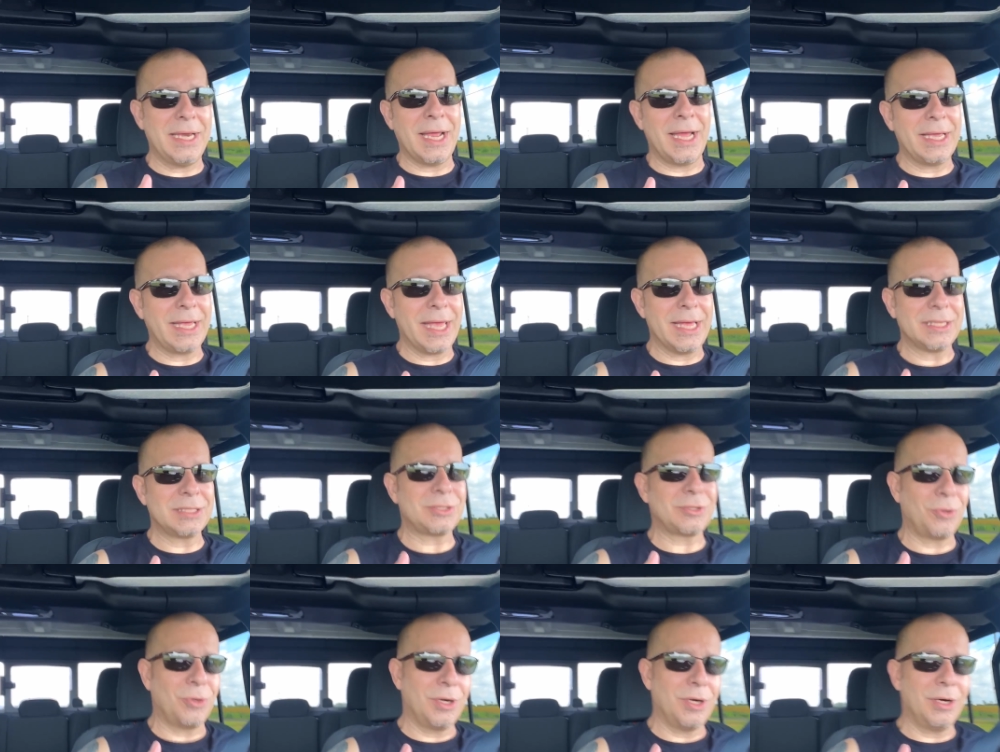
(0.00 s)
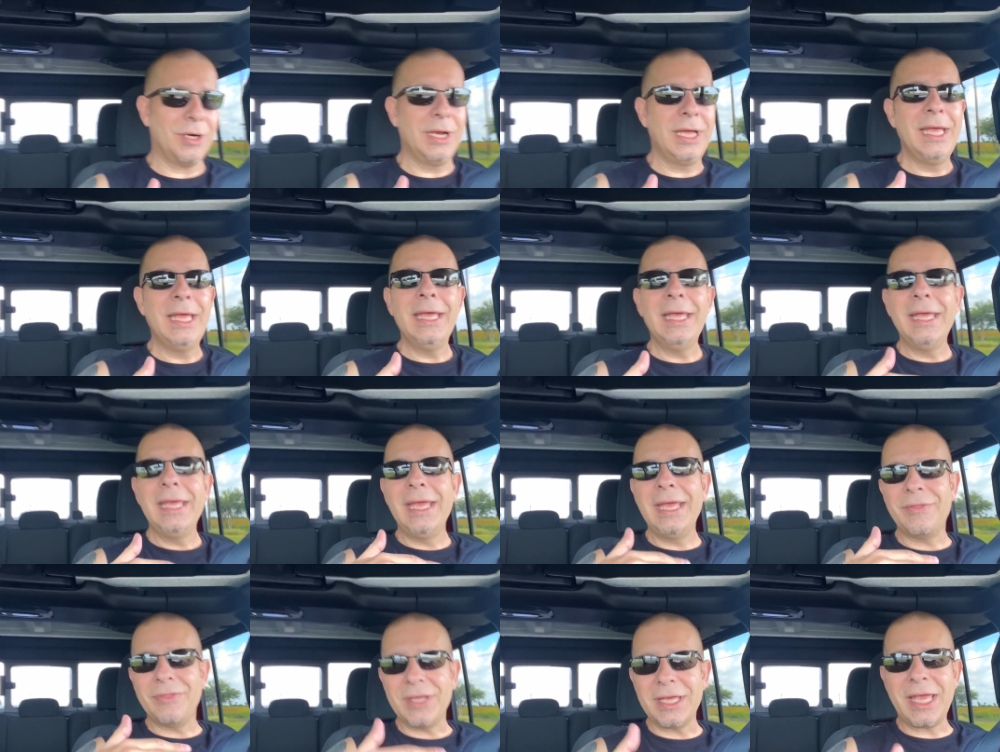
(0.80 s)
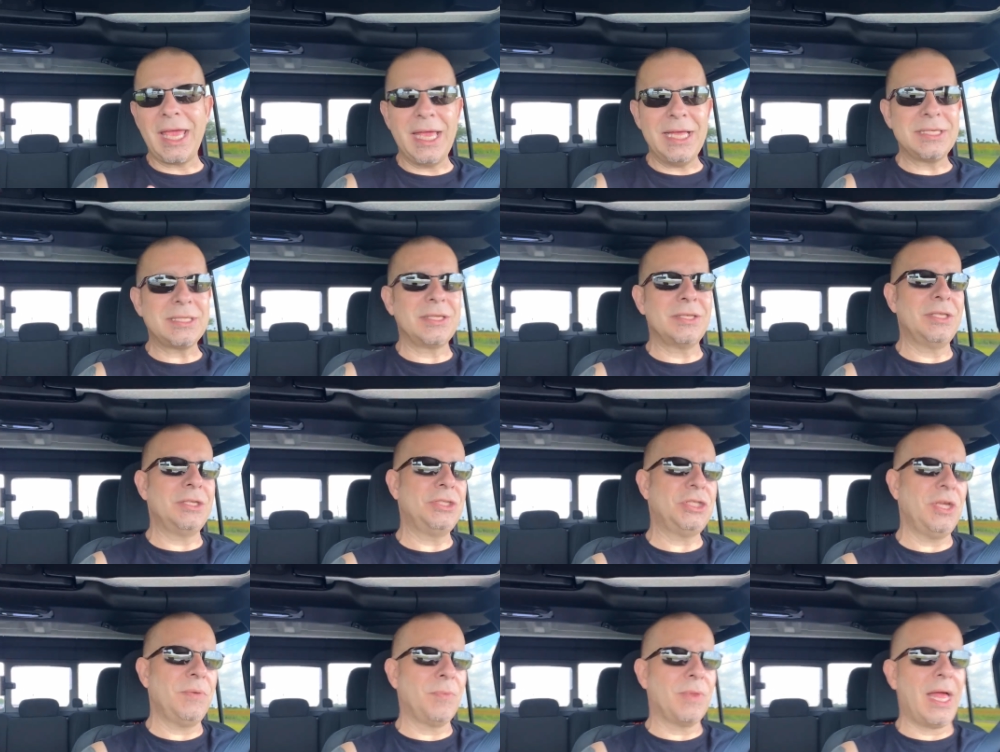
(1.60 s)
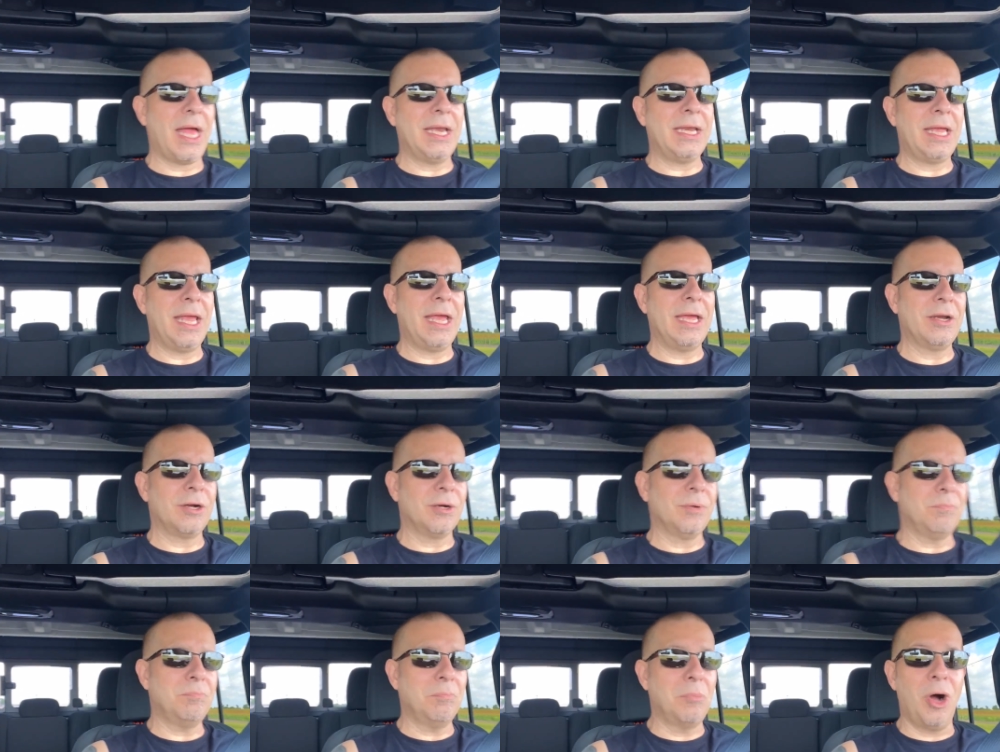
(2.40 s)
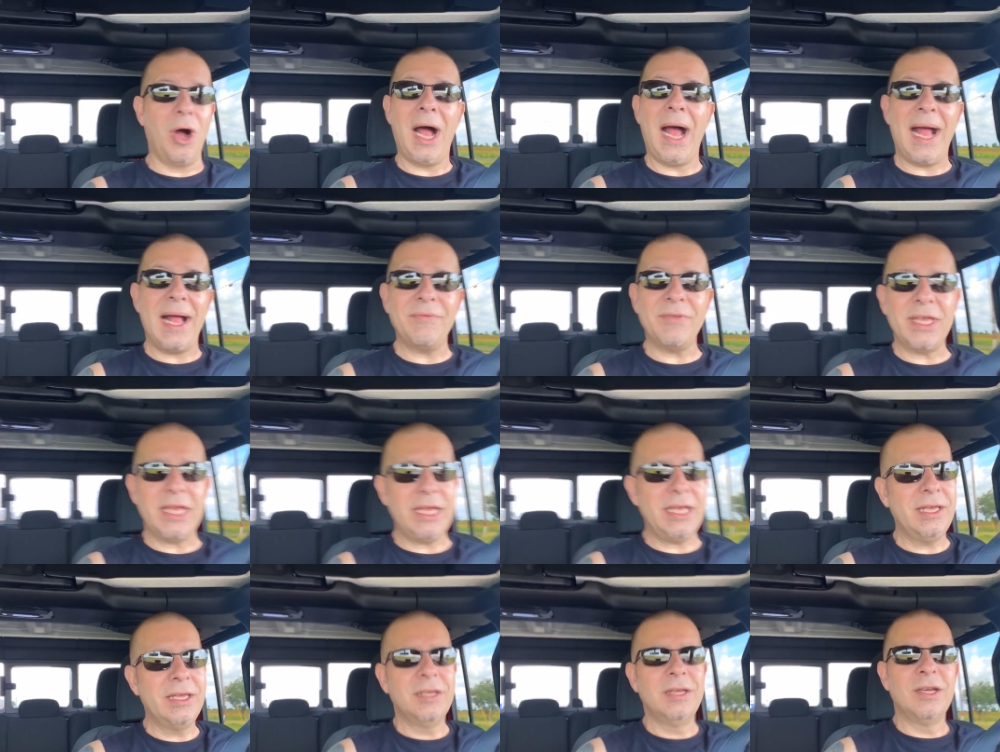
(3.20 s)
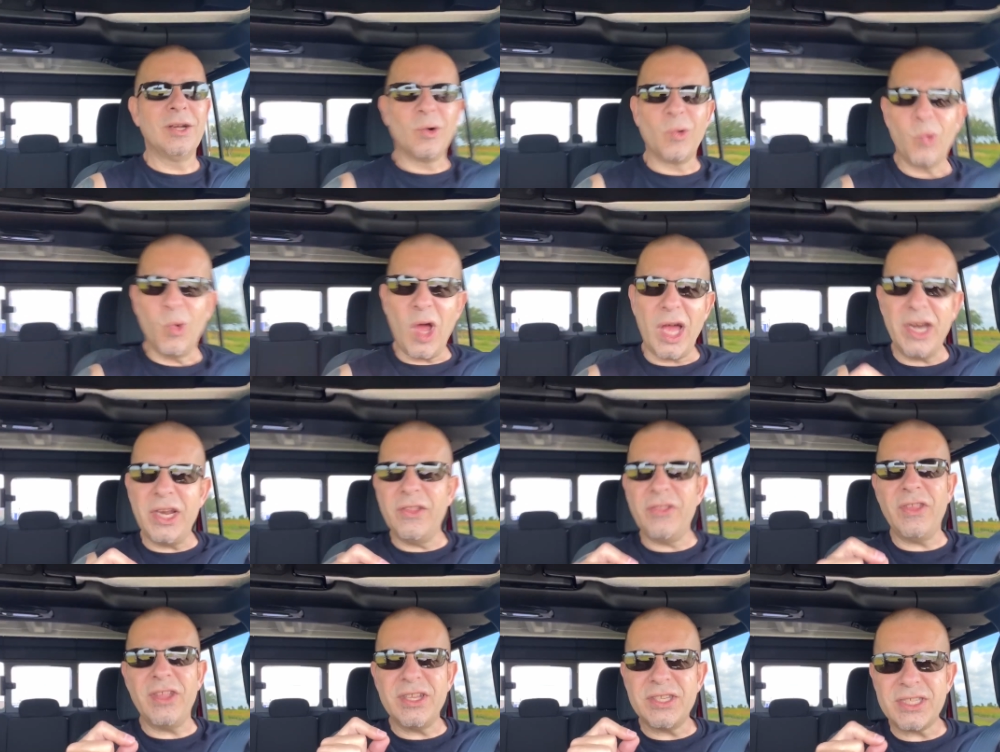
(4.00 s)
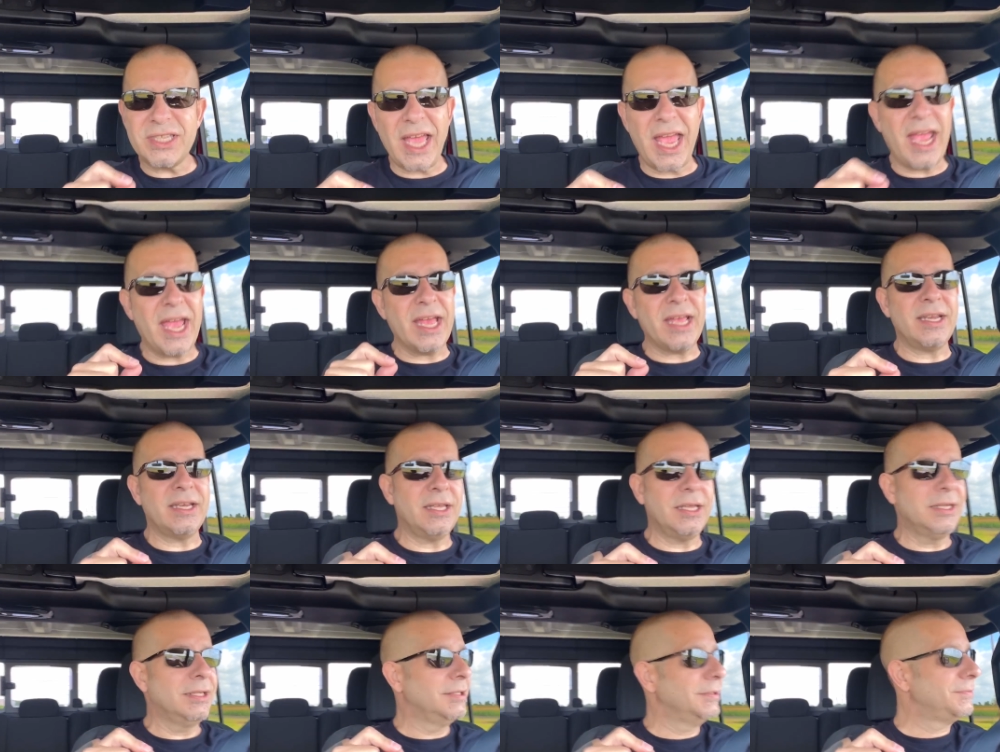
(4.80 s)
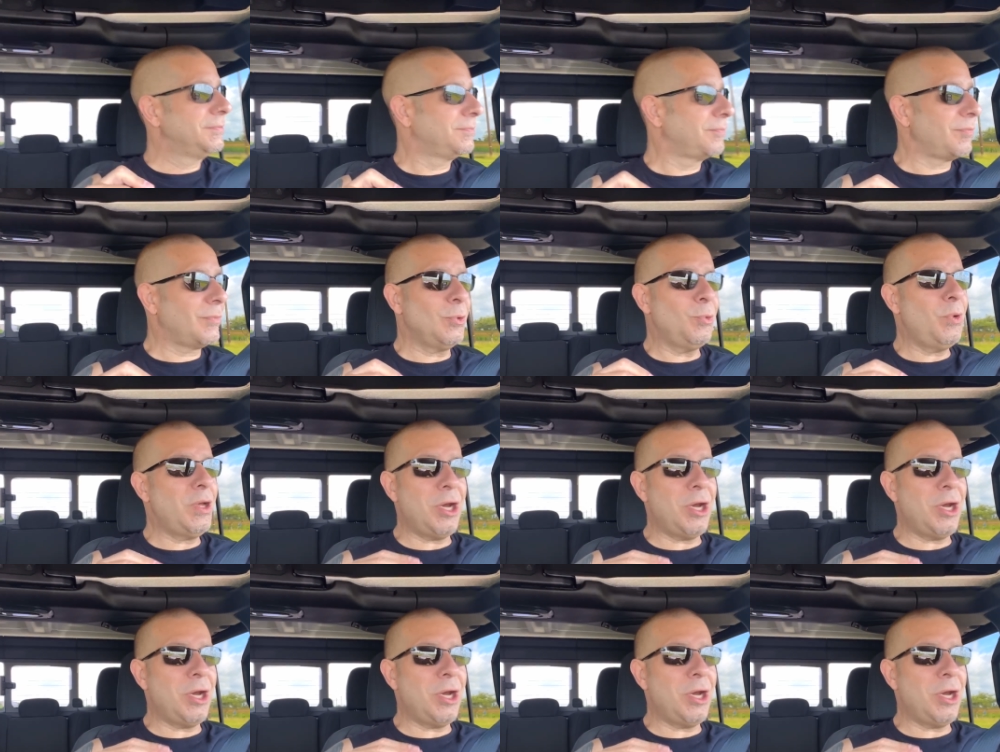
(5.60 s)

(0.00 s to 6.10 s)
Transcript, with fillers: I guess, or in the case of the Jeep Gladiator Mojave, run in the sand.